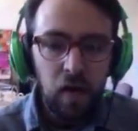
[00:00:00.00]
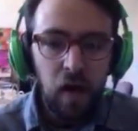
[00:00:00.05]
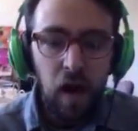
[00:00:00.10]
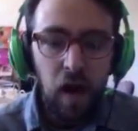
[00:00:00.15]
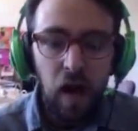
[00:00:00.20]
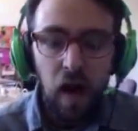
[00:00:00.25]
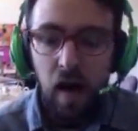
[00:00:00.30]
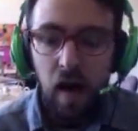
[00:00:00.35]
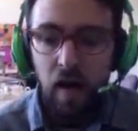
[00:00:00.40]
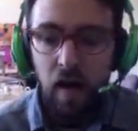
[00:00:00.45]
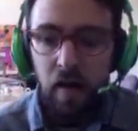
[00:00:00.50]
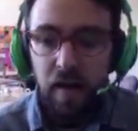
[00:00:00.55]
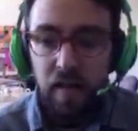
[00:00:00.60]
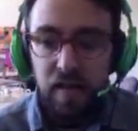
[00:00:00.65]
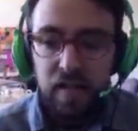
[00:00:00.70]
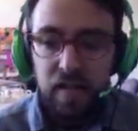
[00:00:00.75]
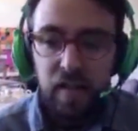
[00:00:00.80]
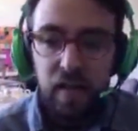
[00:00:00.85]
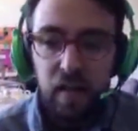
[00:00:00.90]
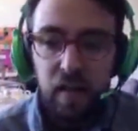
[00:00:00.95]

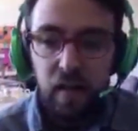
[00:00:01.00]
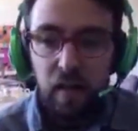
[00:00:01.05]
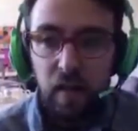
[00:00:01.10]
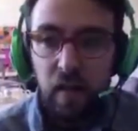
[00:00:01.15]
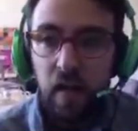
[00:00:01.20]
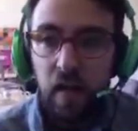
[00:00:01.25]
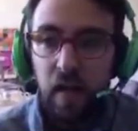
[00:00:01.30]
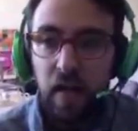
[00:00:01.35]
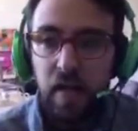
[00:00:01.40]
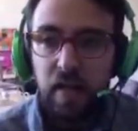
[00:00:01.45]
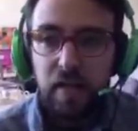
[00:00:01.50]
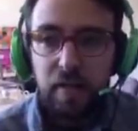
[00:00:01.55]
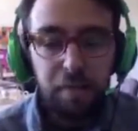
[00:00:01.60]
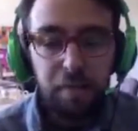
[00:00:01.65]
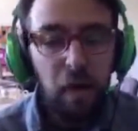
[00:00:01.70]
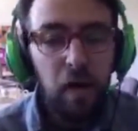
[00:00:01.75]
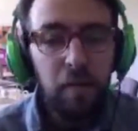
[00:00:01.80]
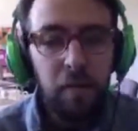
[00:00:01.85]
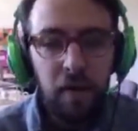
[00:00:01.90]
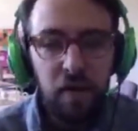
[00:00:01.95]
It is
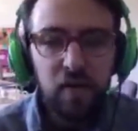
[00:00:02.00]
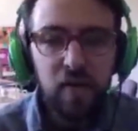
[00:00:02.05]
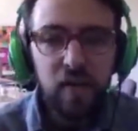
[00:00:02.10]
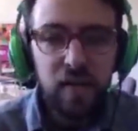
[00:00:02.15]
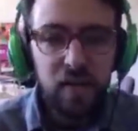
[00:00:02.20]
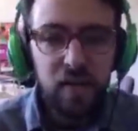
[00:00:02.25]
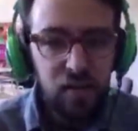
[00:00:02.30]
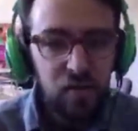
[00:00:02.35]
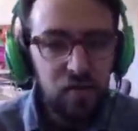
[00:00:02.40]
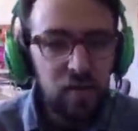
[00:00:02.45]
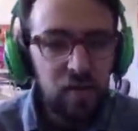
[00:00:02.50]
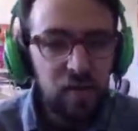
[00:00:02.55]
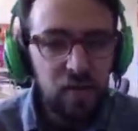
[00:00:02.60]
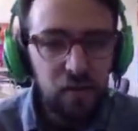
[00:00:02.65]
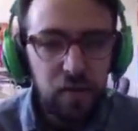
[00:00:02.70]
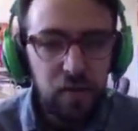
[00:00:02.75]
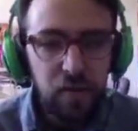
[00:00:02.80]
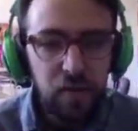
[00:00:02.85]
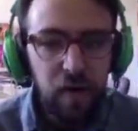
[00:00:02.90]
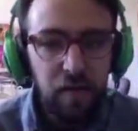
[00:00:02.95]
primarily students.
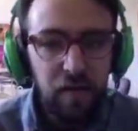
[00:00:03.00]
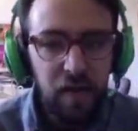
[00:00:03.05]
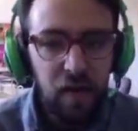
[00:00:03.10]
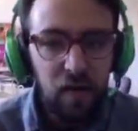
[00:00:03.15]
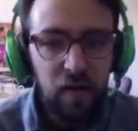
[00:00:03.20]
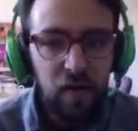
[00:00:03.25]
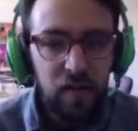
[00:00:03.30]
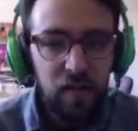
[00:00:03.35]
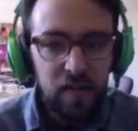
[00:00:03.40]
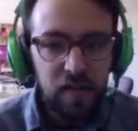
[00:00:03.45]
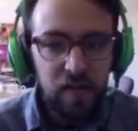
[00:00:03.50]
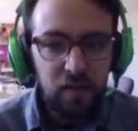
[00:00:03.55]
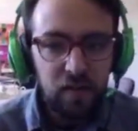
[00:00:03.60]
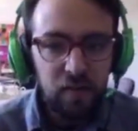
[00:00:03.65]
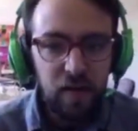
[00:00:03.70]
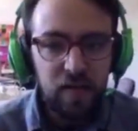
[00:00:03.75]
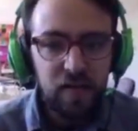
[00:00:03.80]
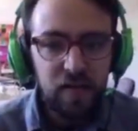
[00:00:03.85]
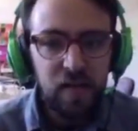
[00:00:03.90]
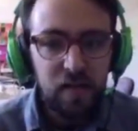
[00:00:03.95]
We do have an artist in
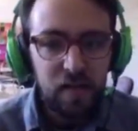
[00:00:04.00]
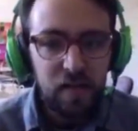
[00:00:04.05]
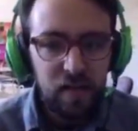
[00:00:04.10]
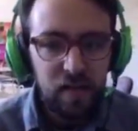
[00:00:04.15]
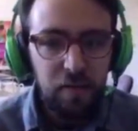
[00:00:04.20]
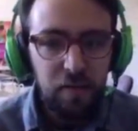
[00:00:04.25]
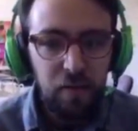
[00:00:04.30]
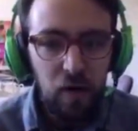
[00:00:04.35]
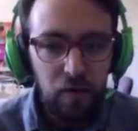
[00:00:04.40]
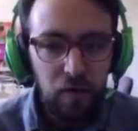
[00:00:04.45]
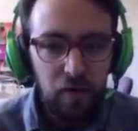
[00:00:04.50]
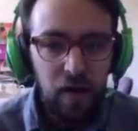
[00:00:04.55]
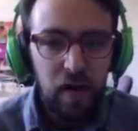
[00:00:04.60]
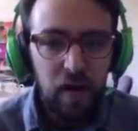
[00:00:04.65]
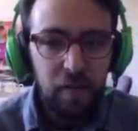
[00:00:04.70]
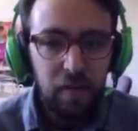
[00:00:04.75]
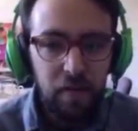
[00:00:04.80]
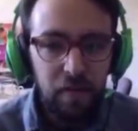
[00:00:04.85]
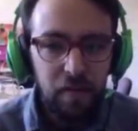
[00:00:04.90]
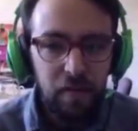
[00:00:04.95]
residency
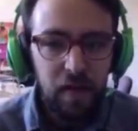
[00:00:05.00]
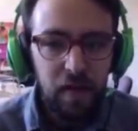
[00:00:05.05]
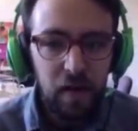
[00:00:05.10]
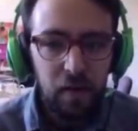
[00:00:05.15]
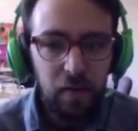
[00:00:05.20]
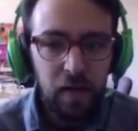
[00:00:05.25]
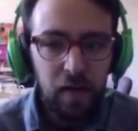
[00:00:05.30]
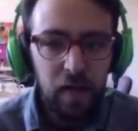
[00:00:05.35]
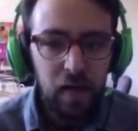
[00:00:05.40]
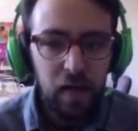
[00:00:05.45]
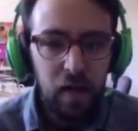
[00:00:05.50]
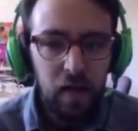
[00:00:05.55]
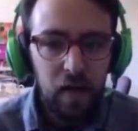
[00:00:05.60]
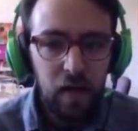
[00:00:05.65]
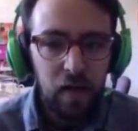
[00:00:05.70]
program that we